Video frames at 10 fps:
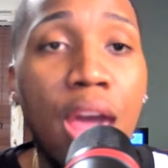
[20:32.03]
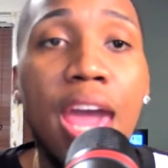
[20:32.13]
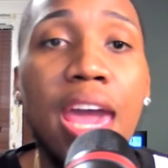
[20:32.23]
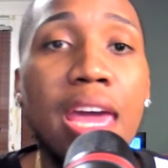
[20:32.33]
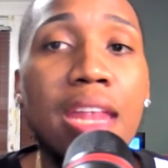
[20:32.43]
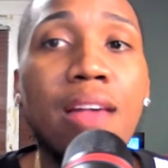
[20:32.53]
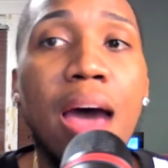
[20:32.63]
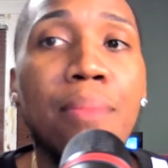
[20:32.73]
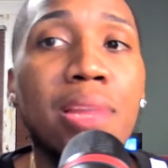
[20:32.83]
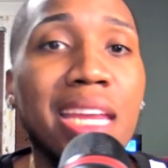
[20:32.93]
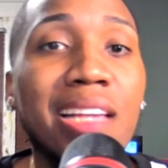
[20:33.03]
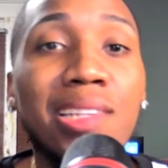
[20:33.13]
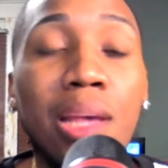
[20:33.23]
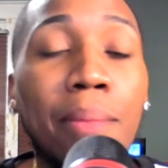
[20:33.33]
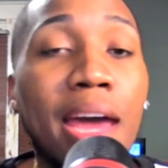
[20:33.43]
And I believe that
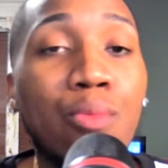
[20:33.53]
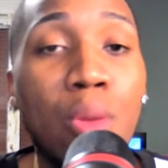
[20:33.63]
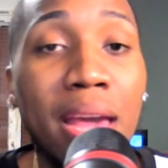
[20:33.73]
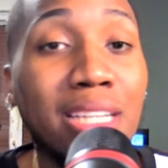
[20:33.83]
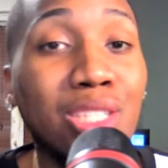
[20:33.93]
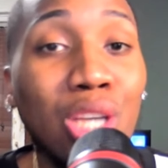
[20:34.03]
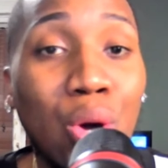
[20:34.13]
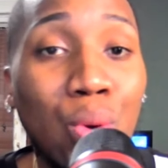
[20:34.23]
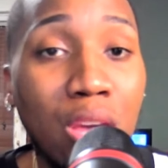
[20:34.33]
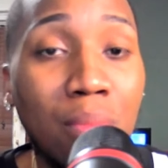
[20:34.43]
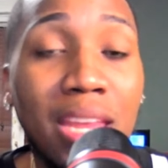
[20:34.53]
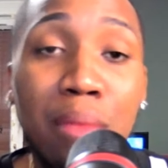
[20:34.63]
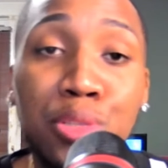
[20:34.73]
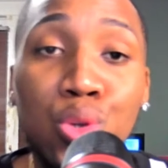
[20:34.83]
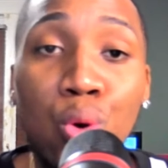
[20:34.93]
somebody went back and told him that I
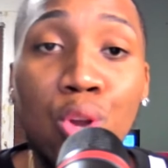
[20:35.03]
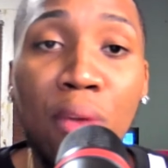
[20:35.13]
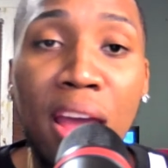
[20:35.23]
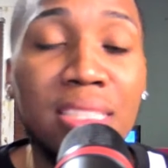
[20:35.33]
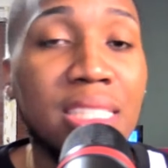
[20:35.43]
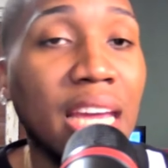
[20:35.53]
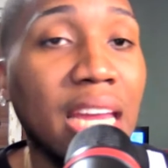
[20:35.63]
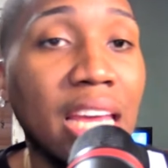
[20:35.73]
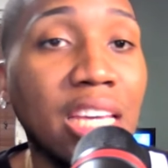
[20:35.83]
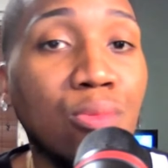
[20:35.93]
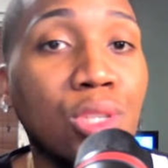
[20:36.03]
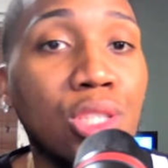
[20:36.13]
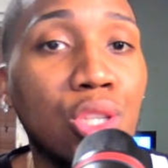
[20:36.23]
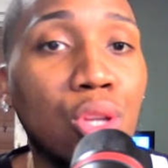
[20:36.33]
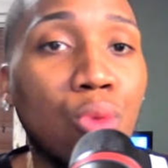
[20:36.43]
was going around saying that he
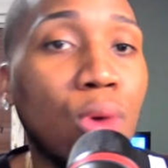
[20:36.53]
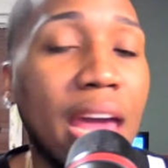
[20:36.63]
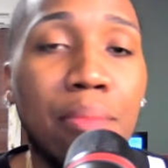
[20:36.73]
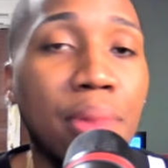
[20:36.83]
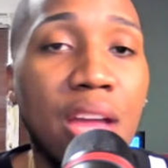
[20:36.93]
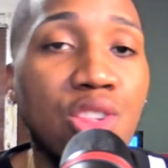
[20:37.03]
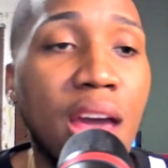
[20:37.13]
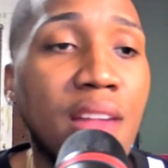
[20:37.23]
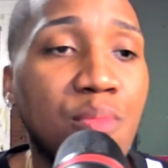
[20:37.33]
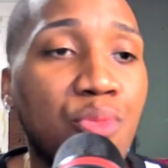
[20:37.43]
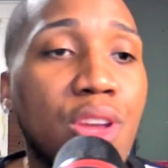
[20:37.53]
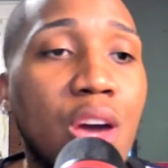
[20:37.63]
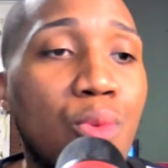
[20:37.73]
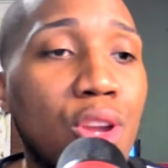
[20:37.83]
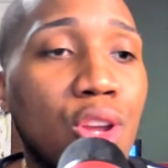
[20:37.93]
was, you know, hadn't paid child support. And I
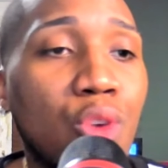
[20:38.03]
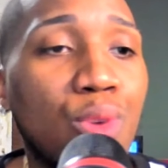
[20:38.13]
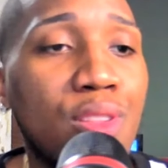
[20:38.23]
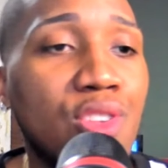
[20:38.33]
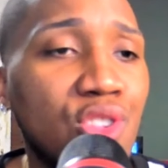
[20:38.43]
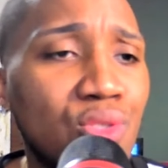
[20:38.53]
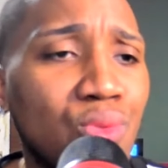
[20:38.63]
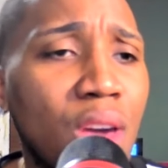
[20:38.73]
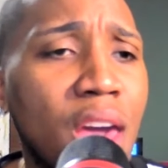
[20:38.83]
want to know, was it you?